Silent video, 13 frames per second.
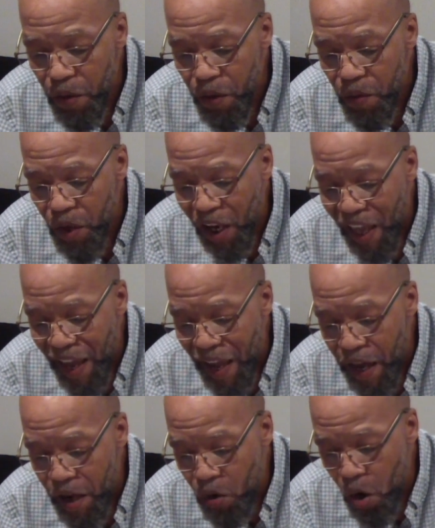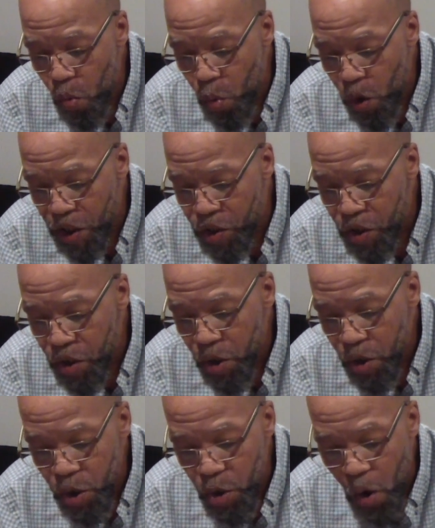the land on which
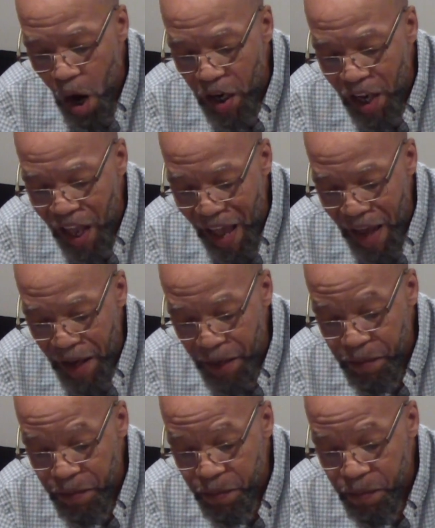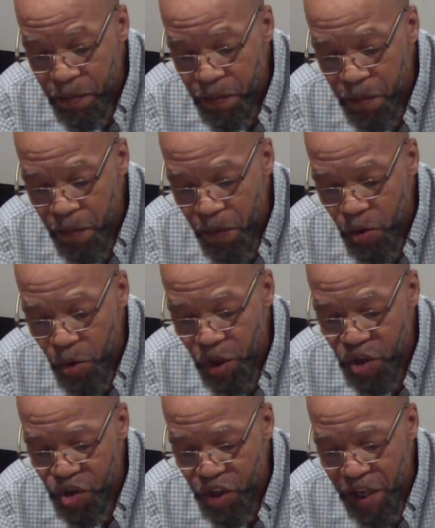you are lying. Your
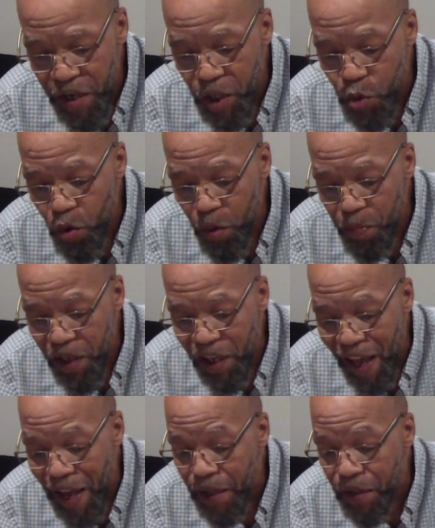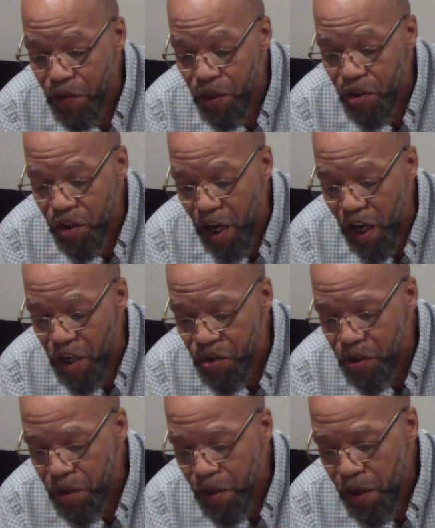descendants will be like the
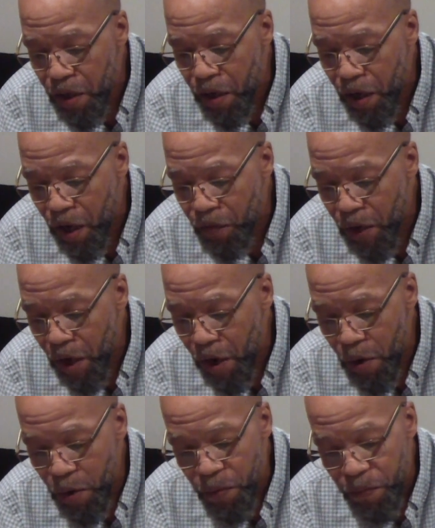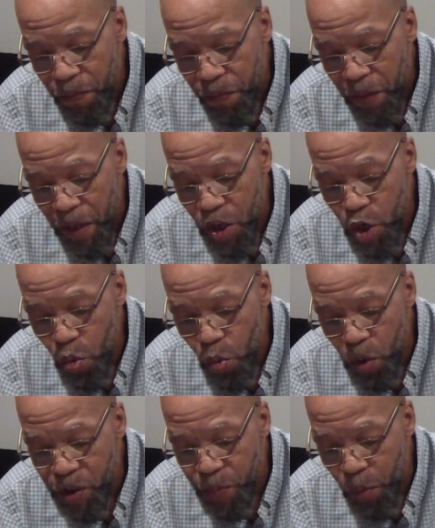dust of the earth, and you
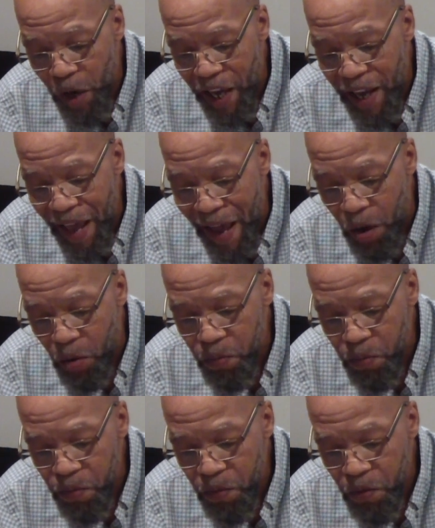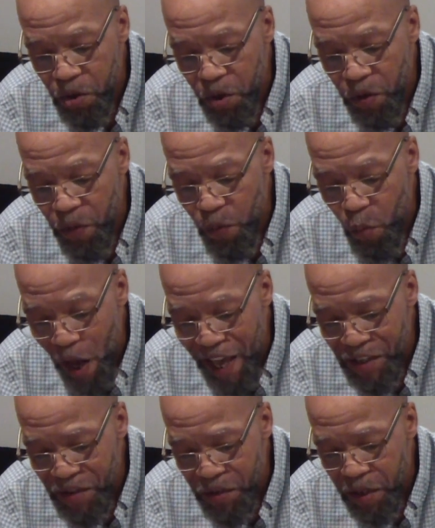will spread out to the
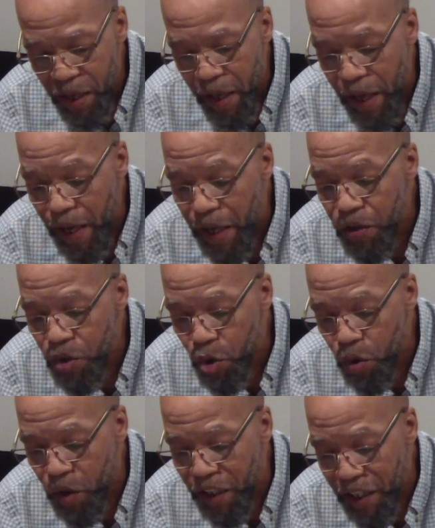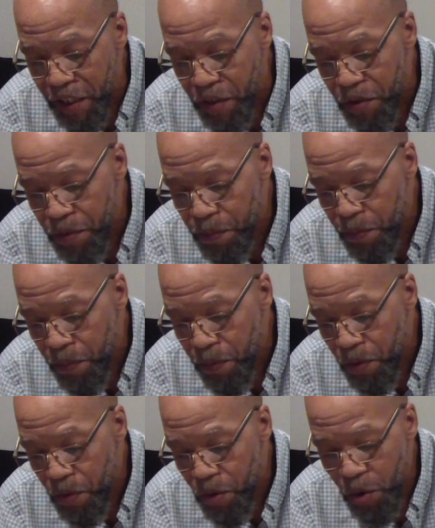west and to the east
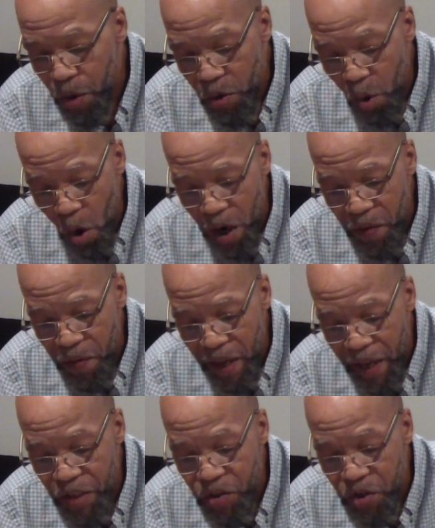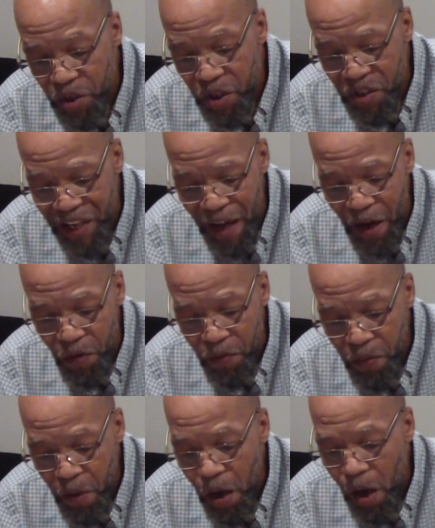to the north and to the south.
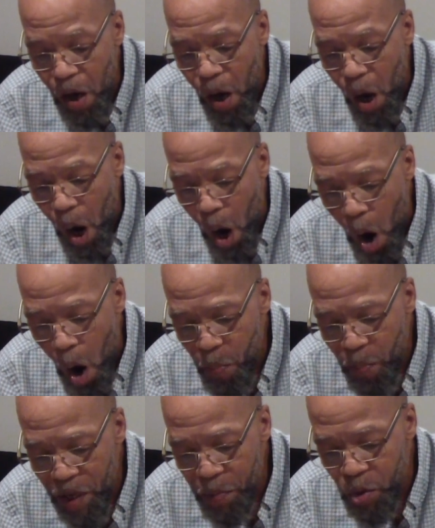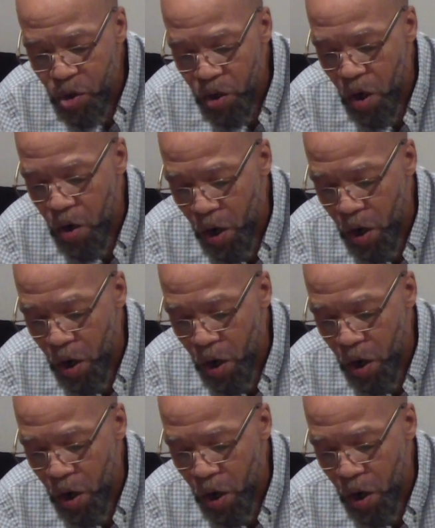All peoples on